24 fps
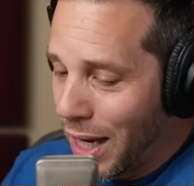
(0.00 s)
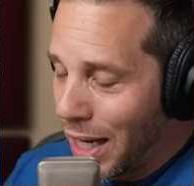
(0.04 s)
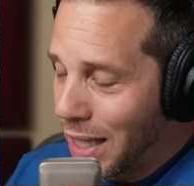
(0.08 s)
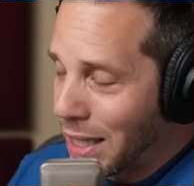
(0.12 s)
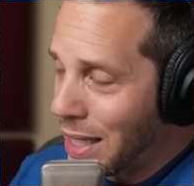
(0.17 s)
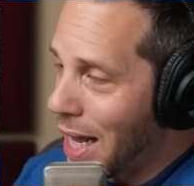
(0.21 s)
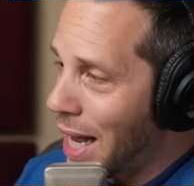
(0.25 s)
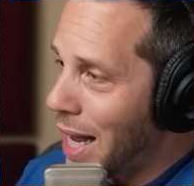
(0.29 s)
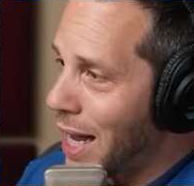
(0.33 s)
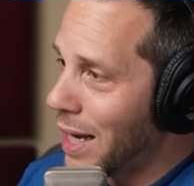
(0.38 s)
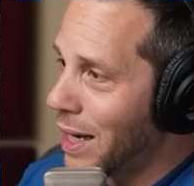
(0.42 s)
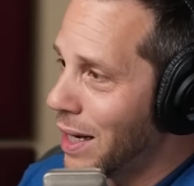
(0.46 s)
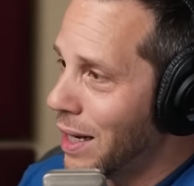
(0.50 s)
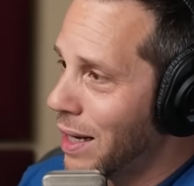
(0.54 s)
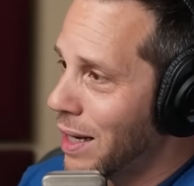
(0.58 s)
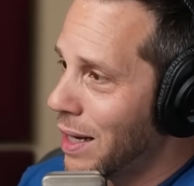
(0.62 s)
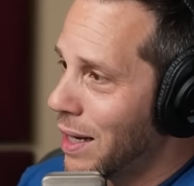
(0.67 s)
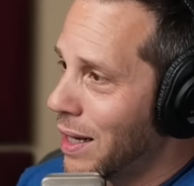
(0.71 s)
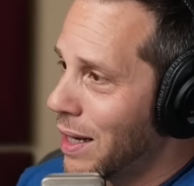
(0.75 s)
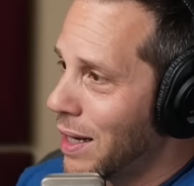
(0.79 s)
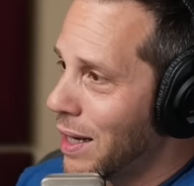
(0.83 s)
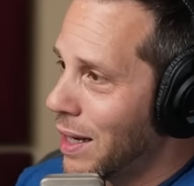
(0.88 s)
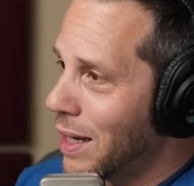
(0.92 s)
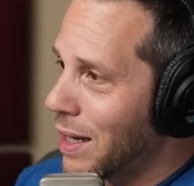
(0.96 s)
And then,
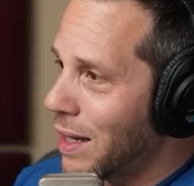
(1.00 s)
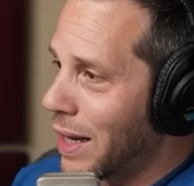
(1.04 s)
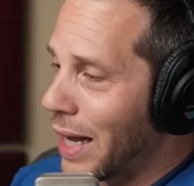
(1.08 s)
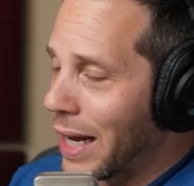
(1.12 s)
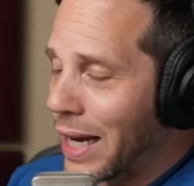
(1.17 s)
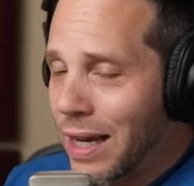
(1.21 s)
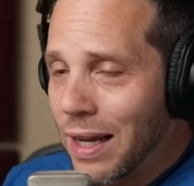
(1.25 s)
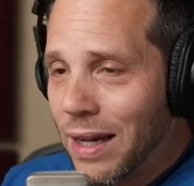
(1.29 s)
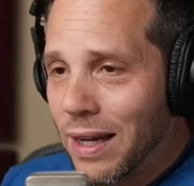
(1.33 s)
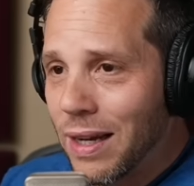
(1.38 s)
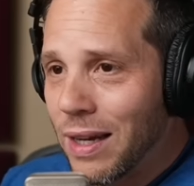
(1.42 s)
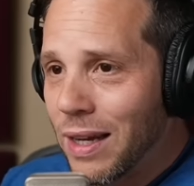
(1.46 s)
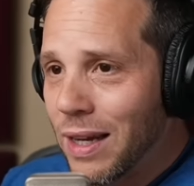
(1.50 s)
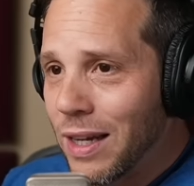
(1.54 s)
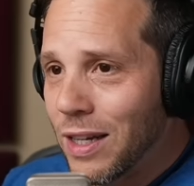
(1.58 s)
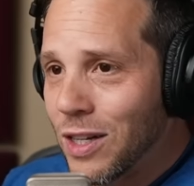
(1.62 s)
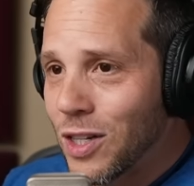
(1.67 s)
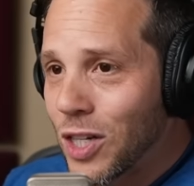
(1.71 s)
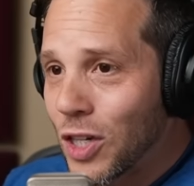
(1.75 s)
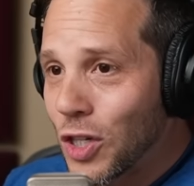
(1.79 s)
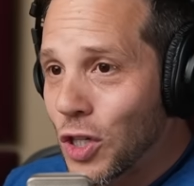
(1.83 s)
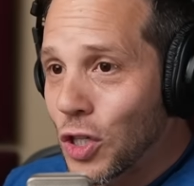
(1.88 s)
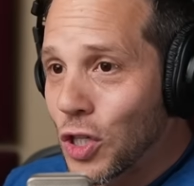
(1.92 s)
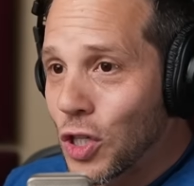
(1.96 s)
like,
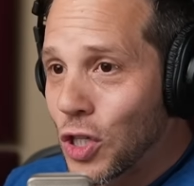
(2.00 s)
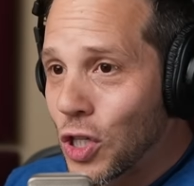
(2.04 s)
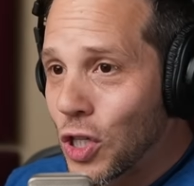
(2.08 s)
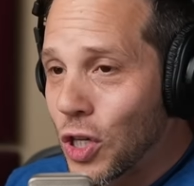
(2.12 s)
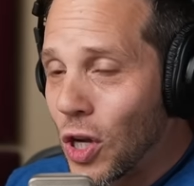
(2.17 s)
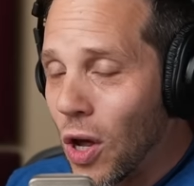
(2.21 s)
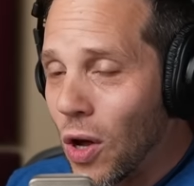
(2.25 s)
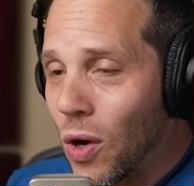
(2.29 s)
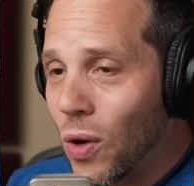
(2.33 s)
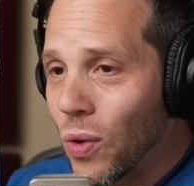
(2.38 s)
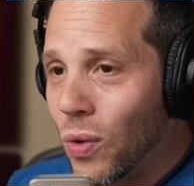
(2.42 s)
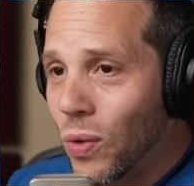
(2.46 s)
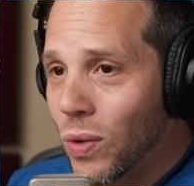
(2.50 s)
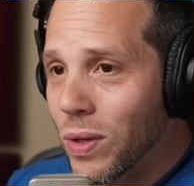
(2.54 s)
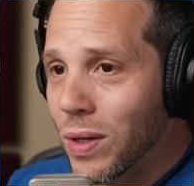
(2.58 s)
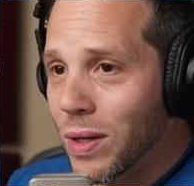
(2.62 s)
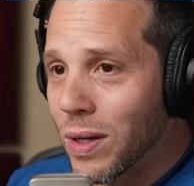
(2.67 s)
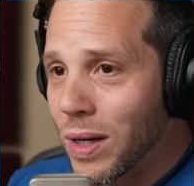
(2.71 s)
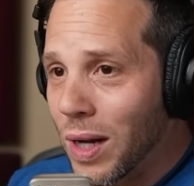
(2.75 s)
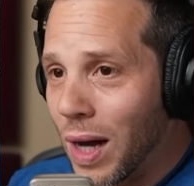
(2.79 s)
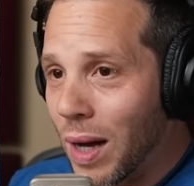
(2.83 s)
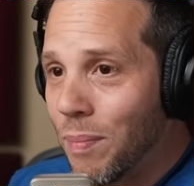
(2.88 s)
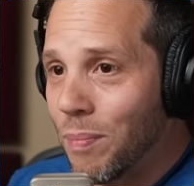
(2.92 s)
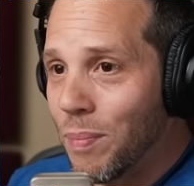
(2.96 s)
it's such a slow
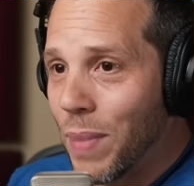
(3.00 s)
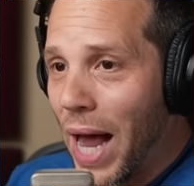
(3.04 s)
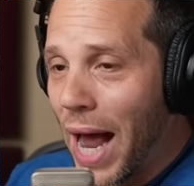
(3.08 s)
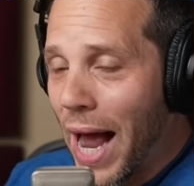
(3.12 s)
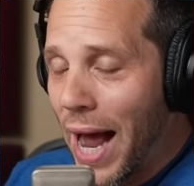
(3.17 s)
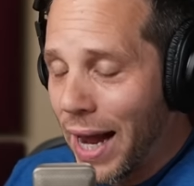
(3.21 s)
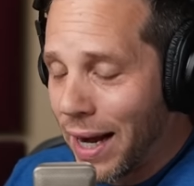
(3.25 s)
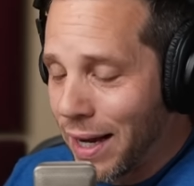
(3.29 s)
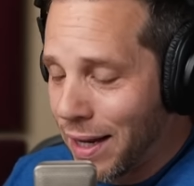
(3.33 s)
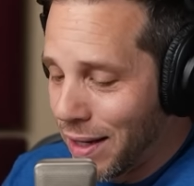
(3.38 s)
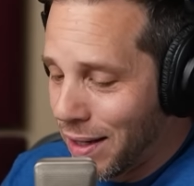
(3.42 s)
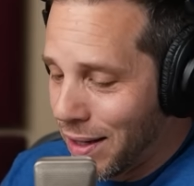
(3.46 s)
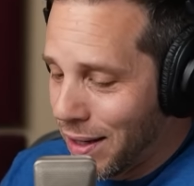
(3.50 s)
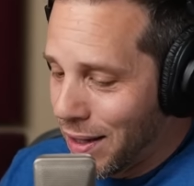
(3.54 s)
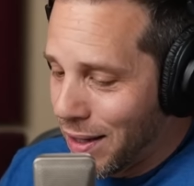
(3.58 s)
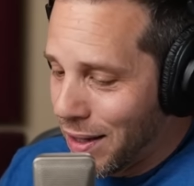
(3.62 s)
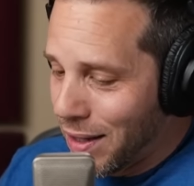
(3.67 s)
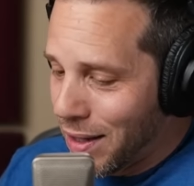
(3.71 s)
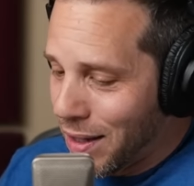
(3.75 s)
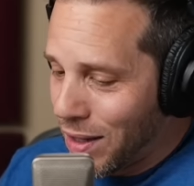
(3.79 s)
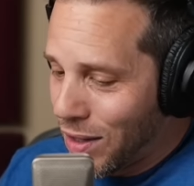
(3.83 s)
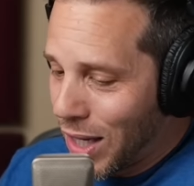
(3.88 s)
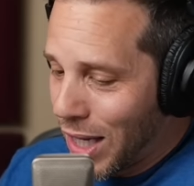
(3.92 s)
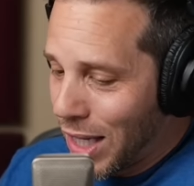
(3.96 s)
comeback
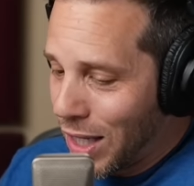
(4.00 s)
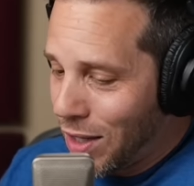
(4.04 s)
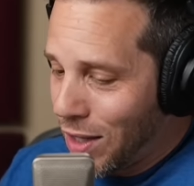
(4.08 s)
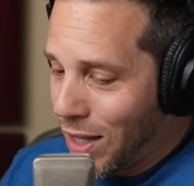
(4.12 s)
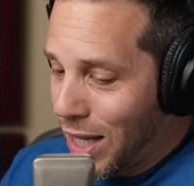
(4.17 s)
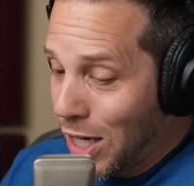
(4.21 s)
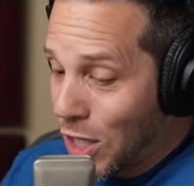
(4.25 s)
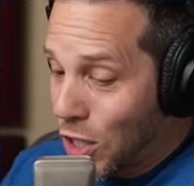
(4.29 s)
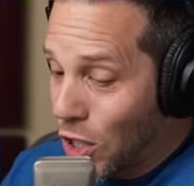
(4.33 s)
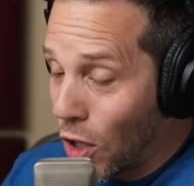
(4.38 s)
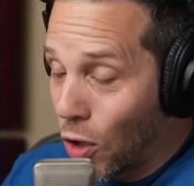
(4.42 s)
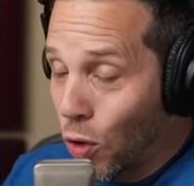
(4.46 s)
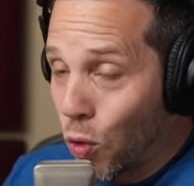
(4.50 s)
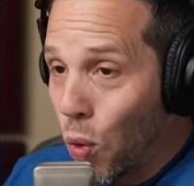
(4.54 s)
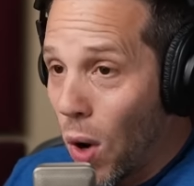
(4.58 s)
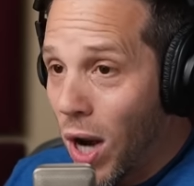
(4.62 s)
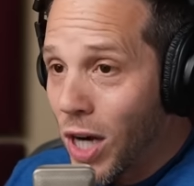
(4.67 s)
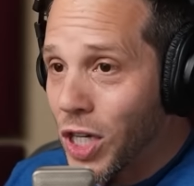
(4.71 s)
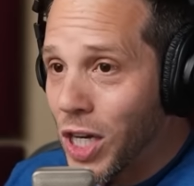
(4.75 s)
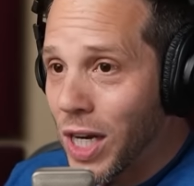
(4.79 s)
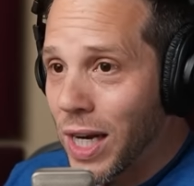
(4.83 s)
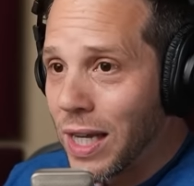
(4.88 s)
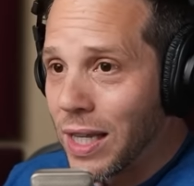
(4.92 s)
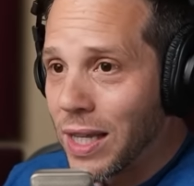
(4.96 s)
that they start
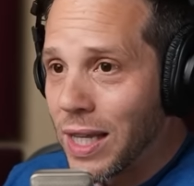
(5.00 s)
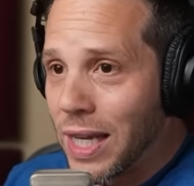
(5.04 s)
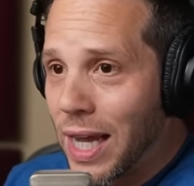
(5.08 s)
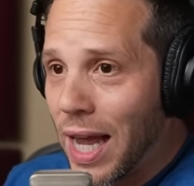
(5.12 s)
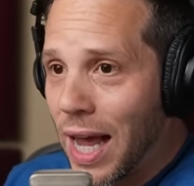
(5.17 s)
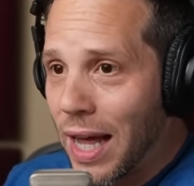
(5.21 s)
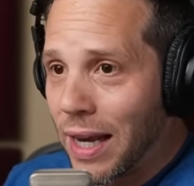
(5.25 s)
rushing